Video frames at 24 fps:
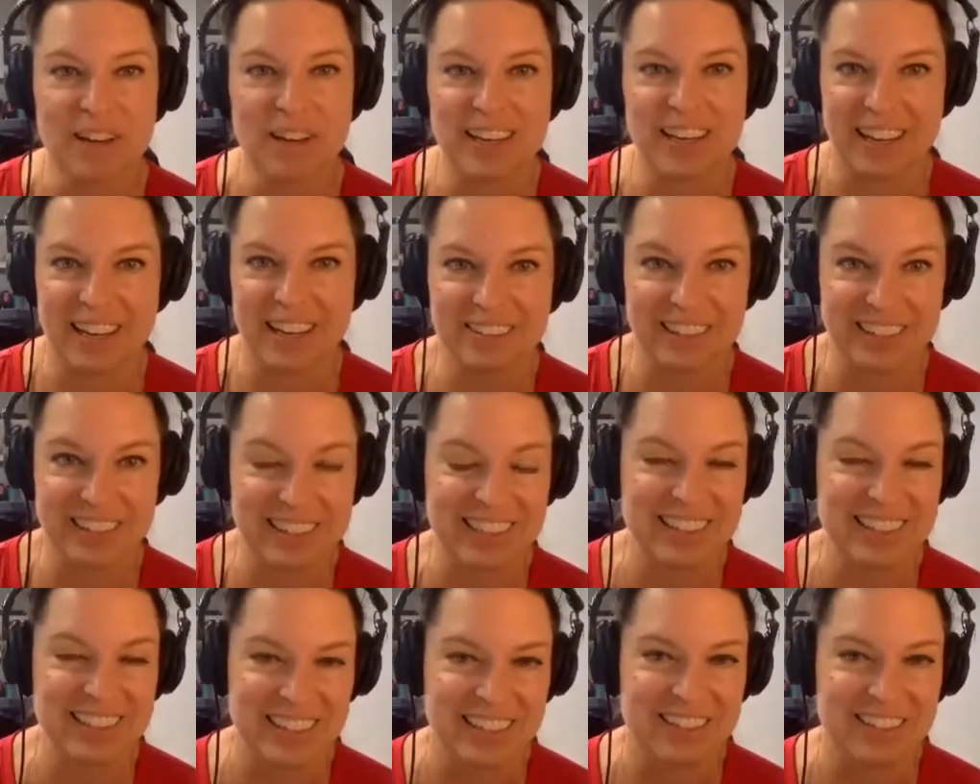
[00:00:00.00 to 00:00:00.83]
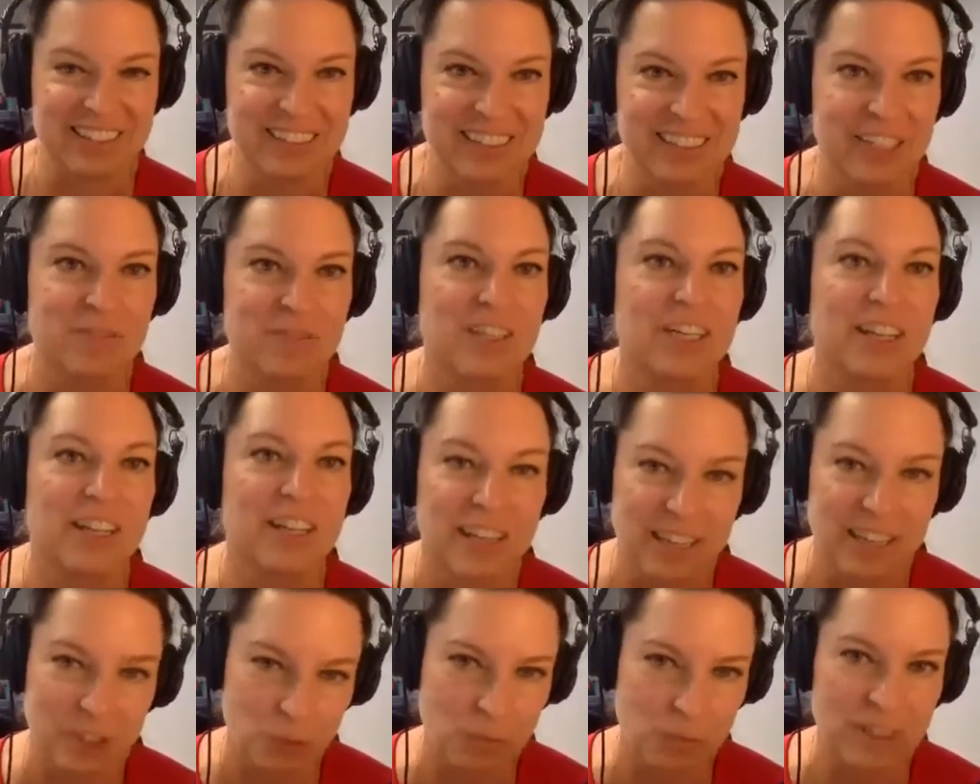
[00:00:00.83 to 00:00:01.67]
I really don't. I mean, a
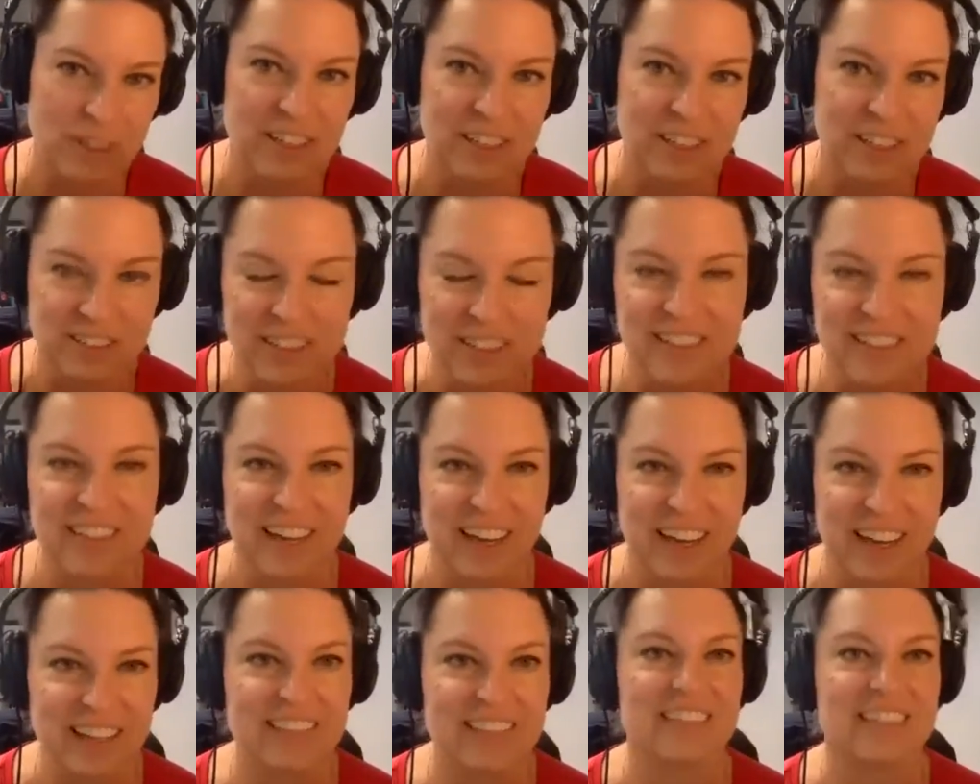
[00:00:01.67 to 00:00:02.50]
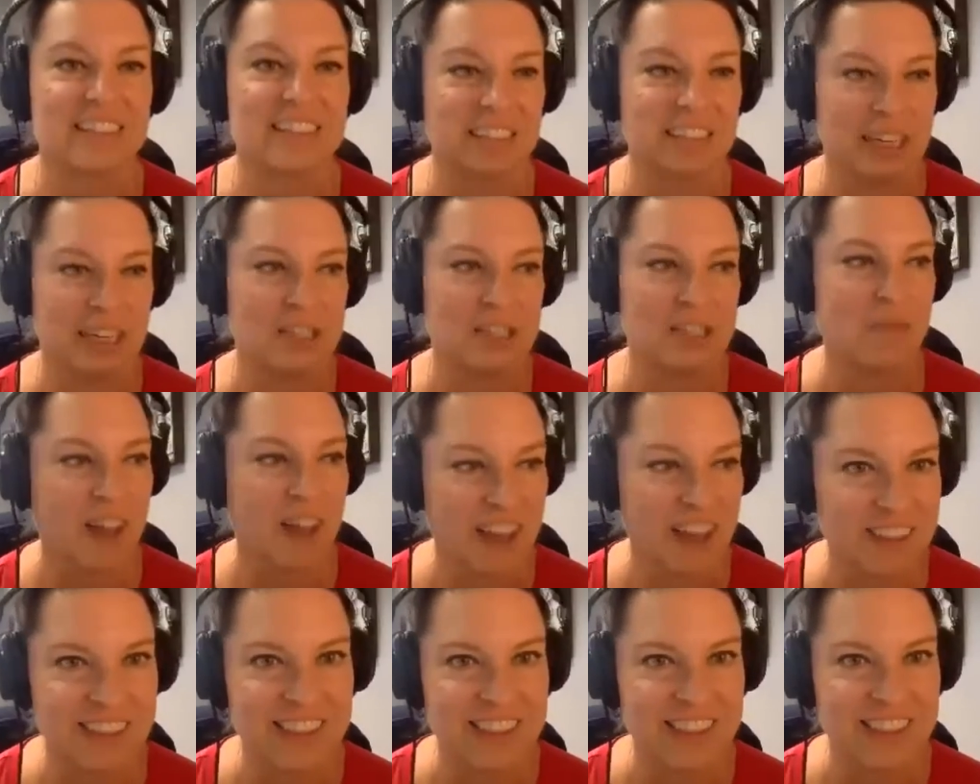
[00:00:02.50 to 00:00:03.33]
nice pillow is nice and a nice
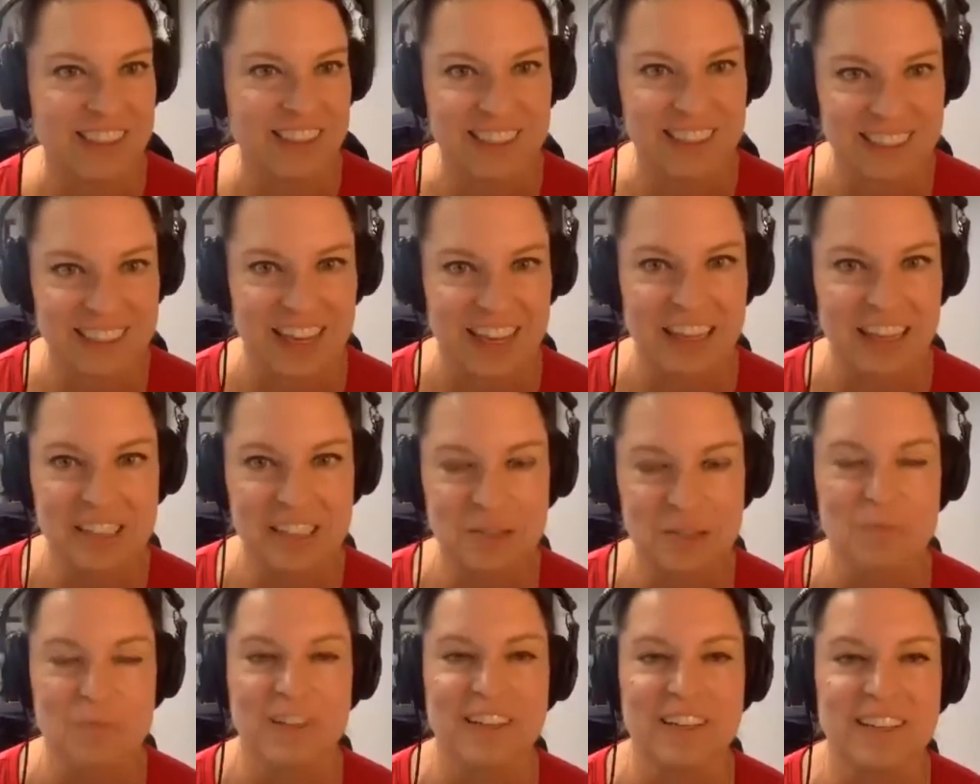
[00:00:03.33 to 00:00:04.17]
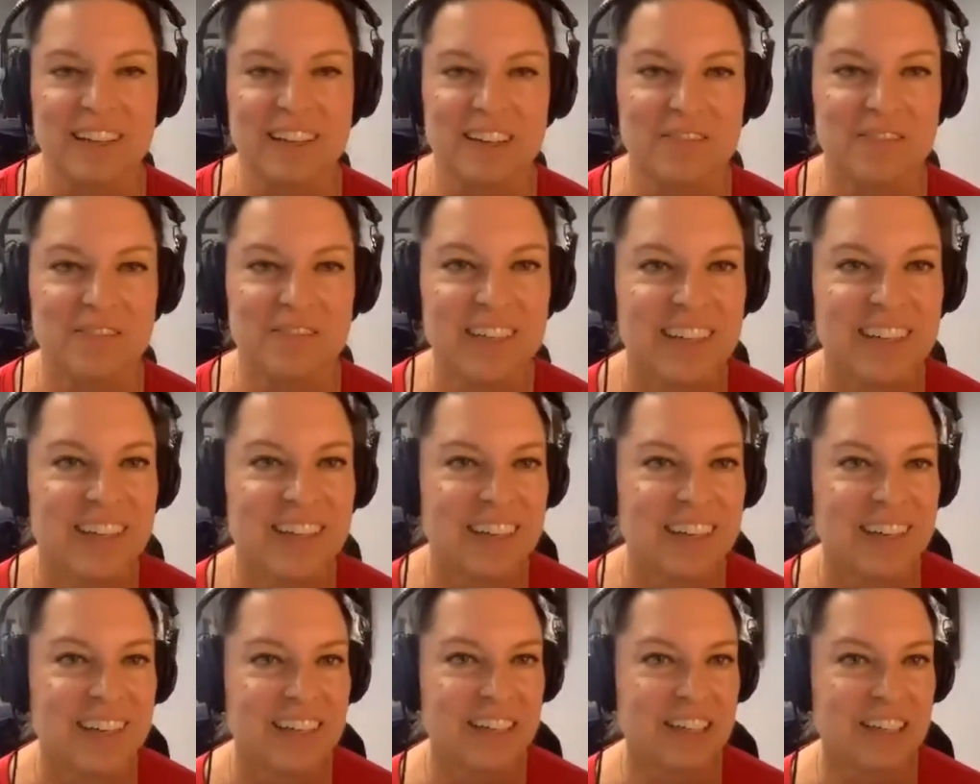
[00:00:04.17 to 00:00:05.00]
mattress is nice, but
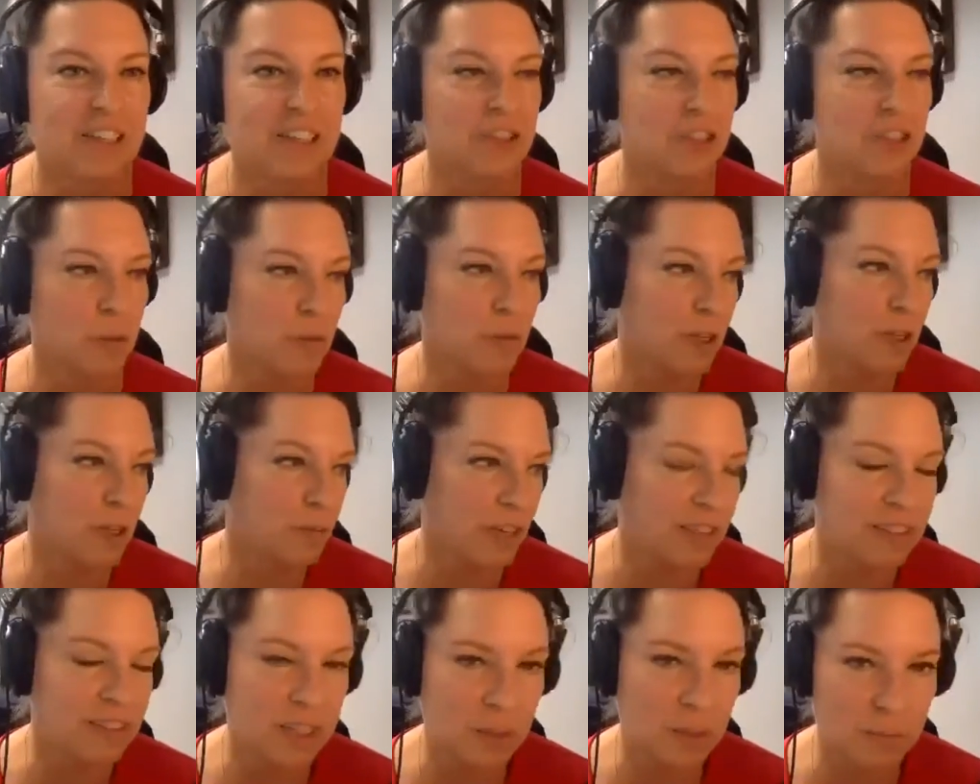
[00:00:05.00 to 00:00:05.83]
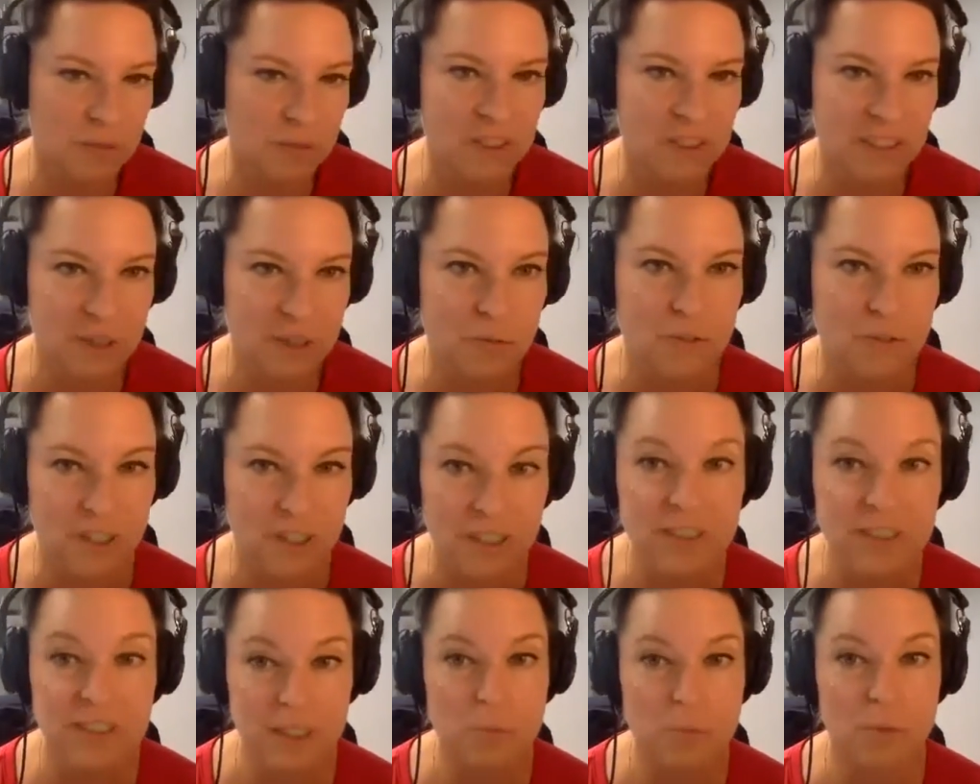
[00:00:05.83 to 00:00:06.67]
some of the best sleepers in the
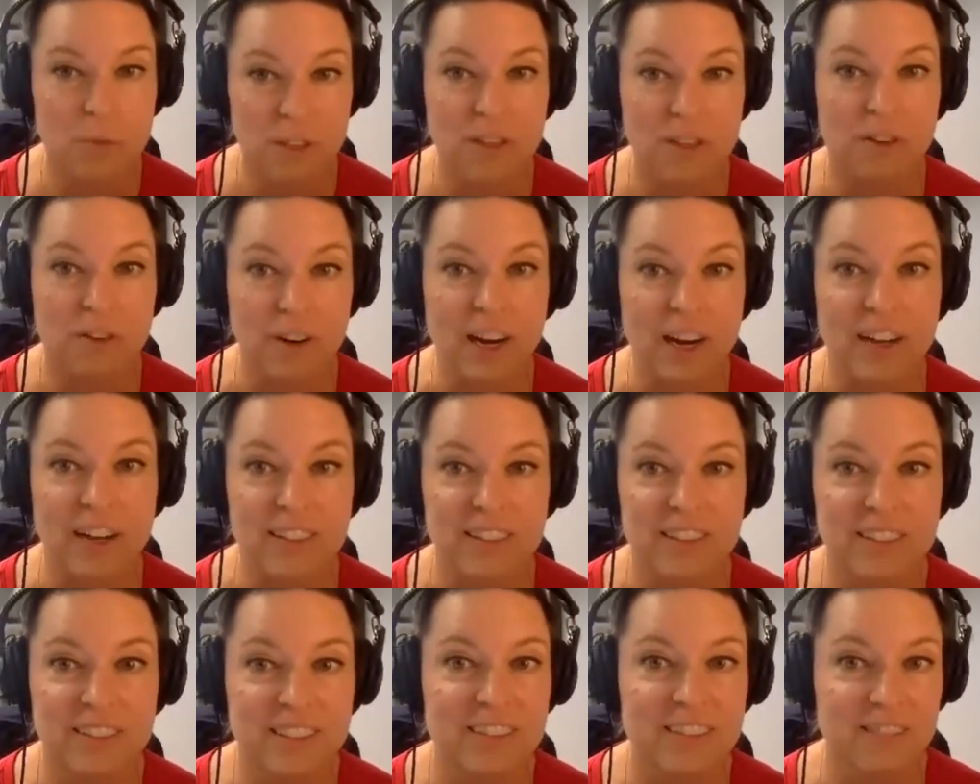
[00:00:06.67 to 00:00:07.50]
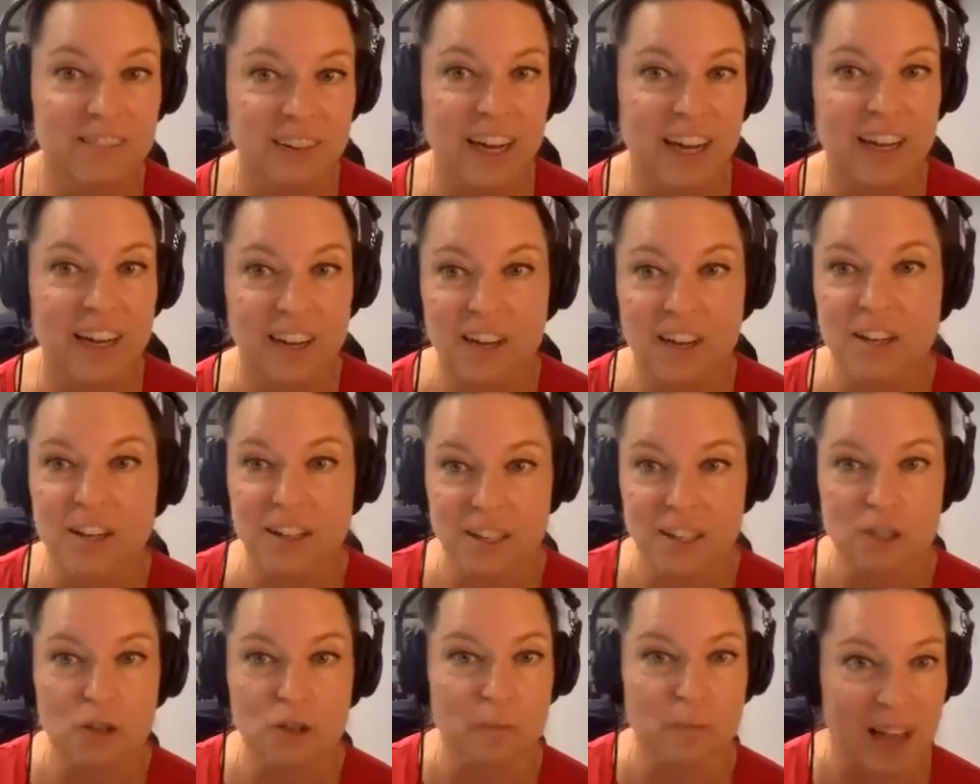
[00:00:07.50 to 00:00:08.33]
world sleep on the ground, right, on a
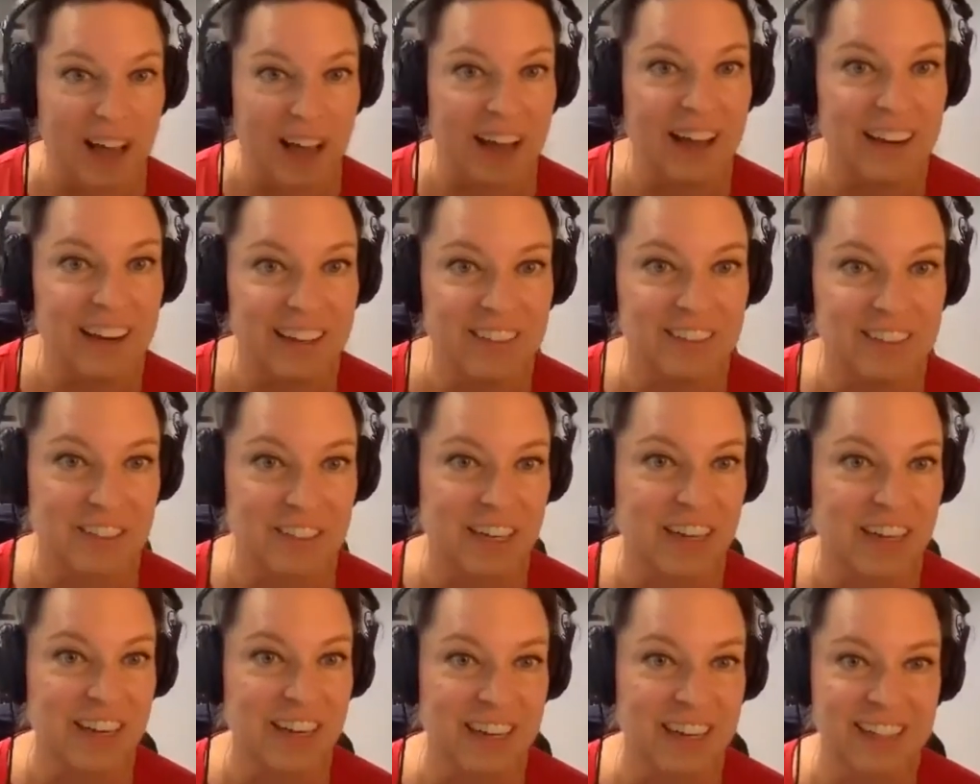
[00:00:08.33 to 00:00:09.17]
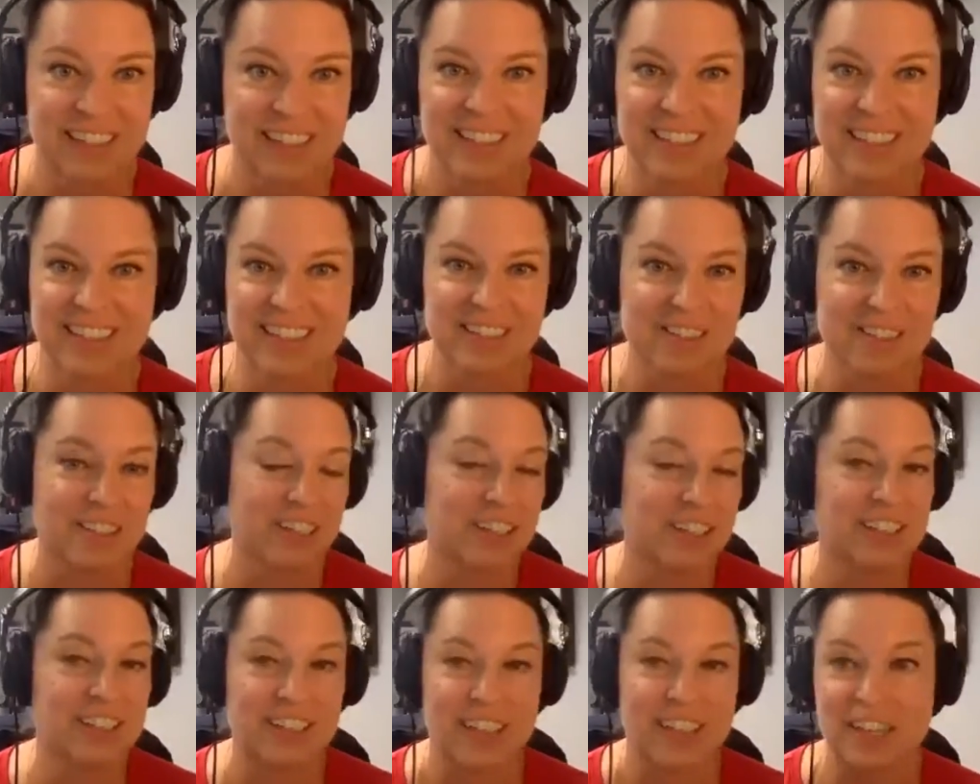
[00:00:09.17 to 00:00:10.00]
little mat or
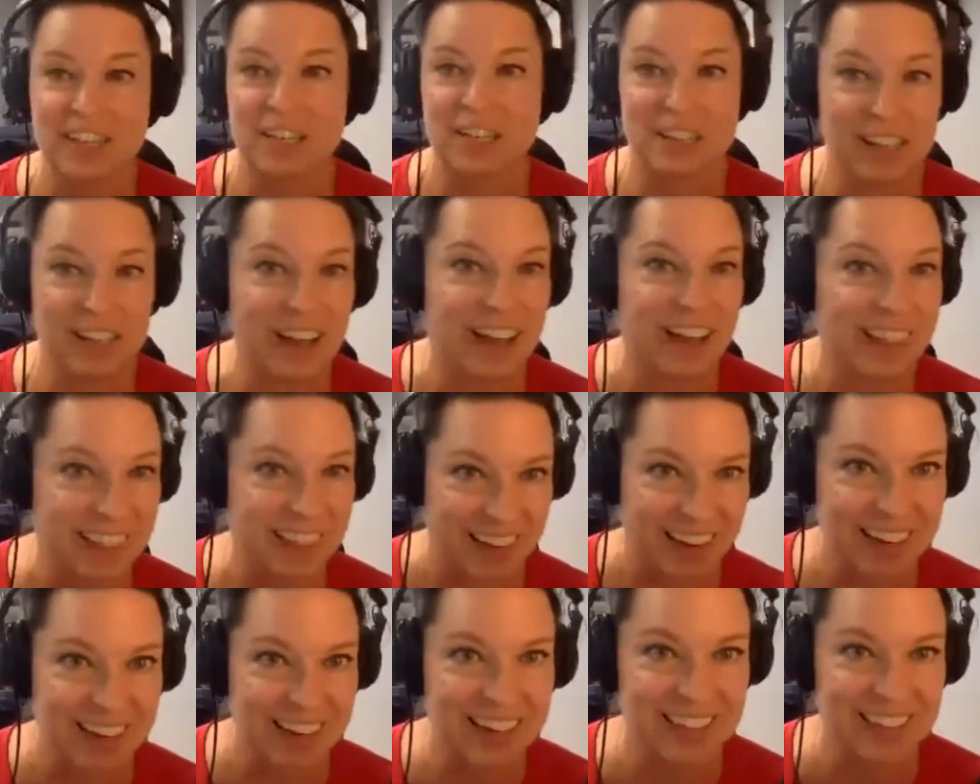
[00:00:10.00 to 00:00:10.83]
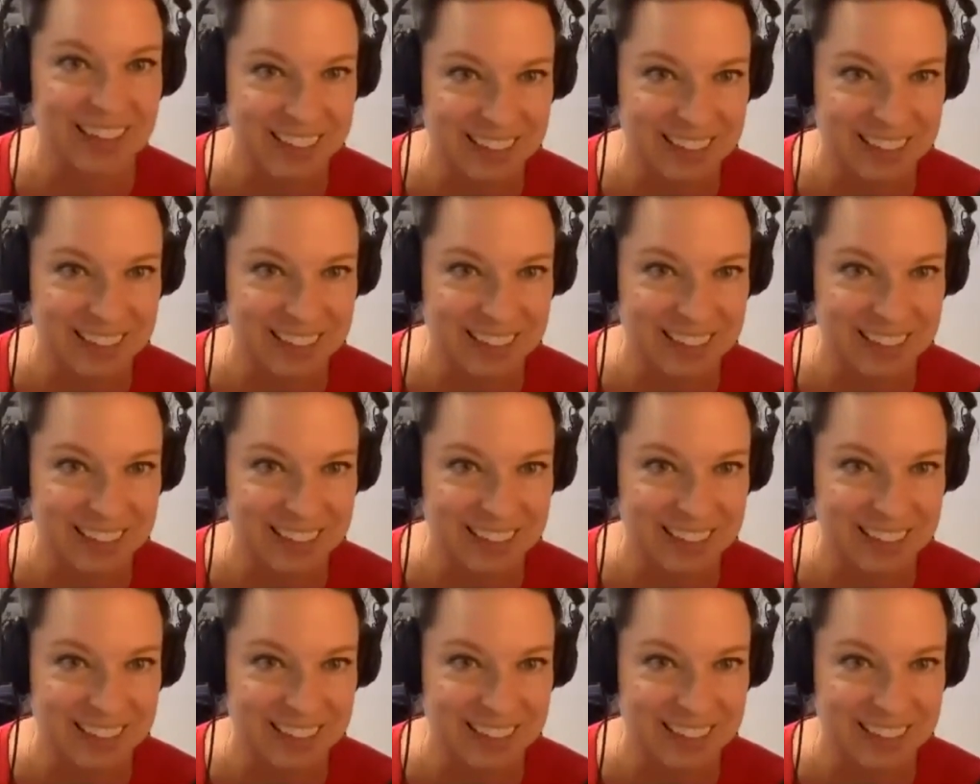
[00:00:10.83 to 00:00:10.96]
or like nothing.